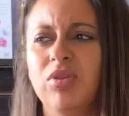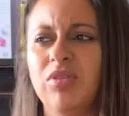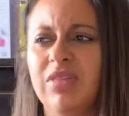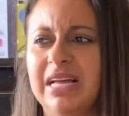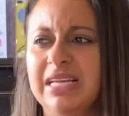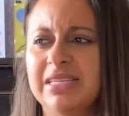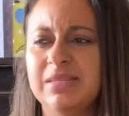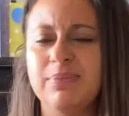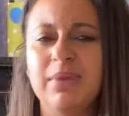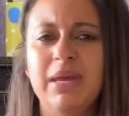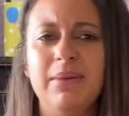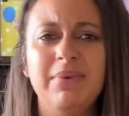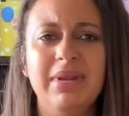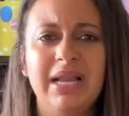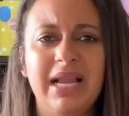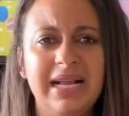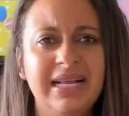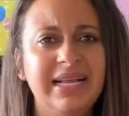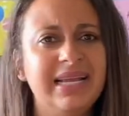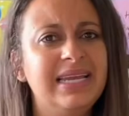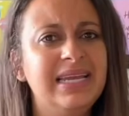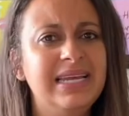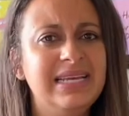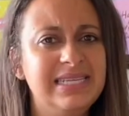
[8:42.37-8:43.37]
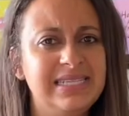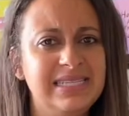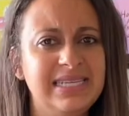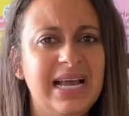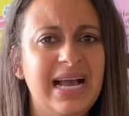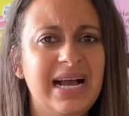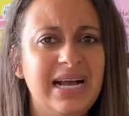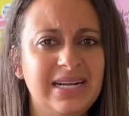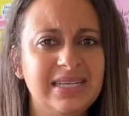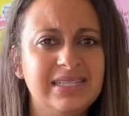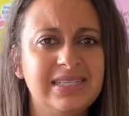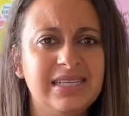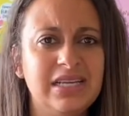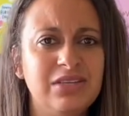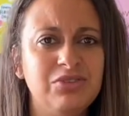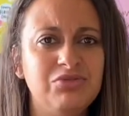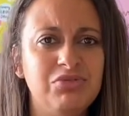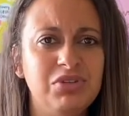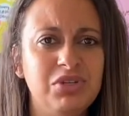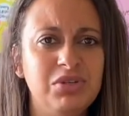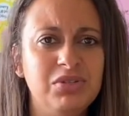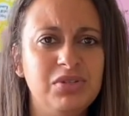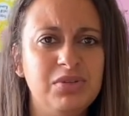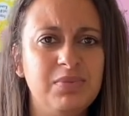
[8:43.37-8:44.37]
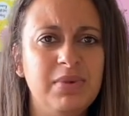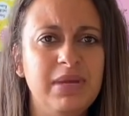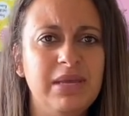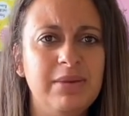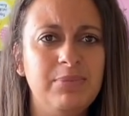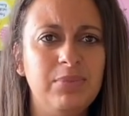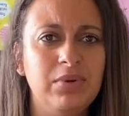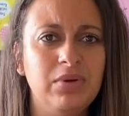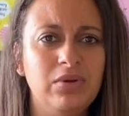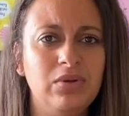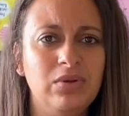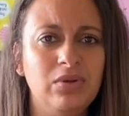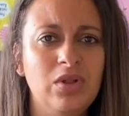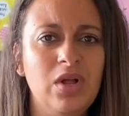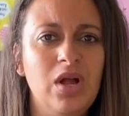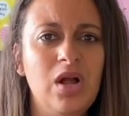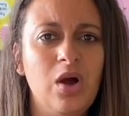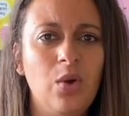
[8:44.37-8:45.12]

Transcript: that's maybe like an easy access route to people